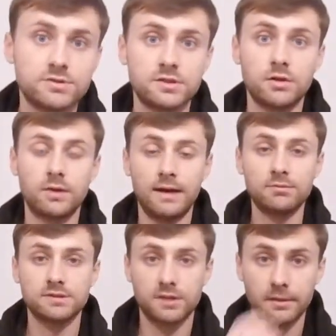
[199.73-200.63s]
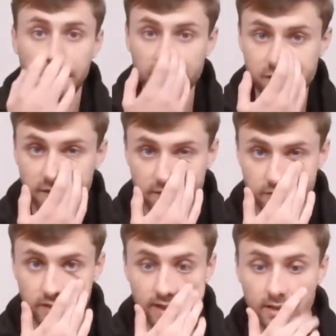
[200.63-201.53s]
was on a mission
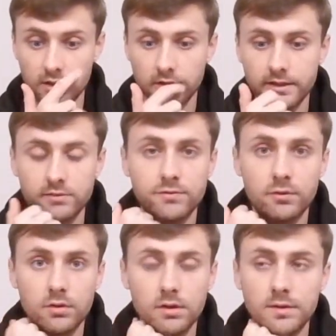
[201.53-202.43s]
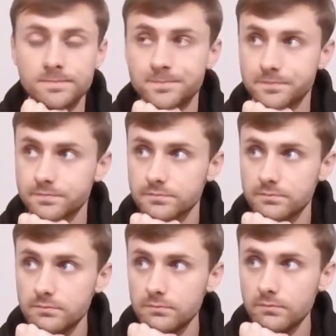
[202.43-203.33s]
yesterday looking for
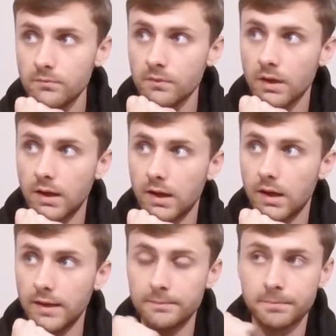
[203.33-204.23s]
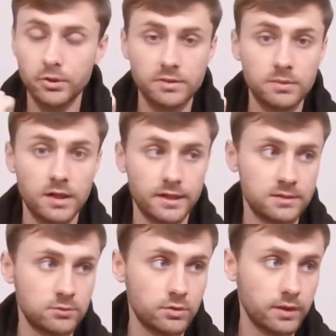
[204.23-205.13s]
Pokemon
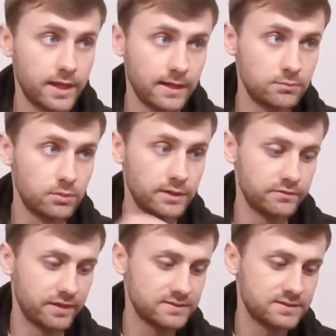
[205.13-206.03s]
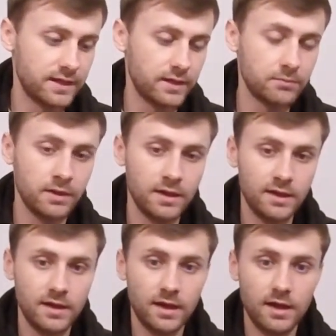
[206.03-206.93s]
Emerald, the Game Boy Advance game.
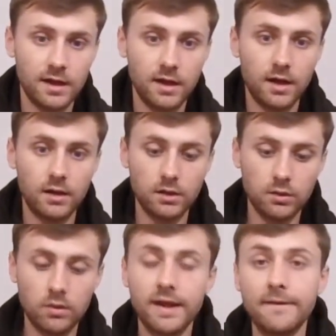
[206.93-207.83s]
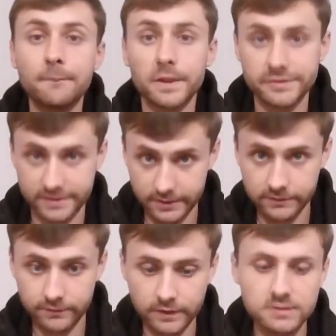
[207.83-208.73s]
Lord have mercy.
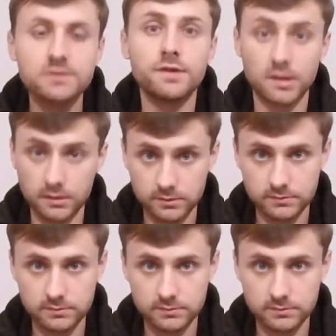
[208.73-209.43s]
First of all,